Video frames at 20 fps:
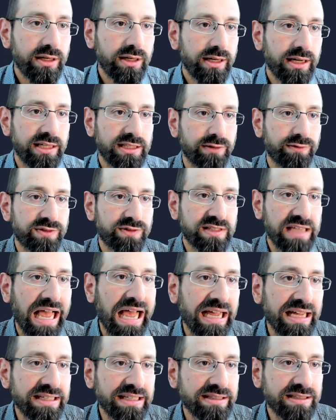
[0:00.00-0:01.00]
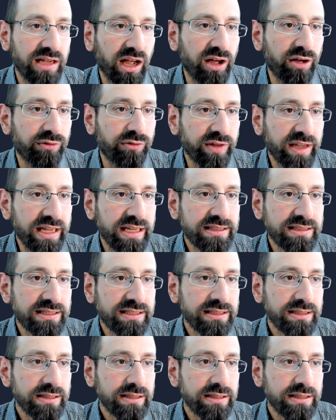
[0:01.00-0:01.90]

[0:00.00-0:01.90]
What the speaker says: is of size of int.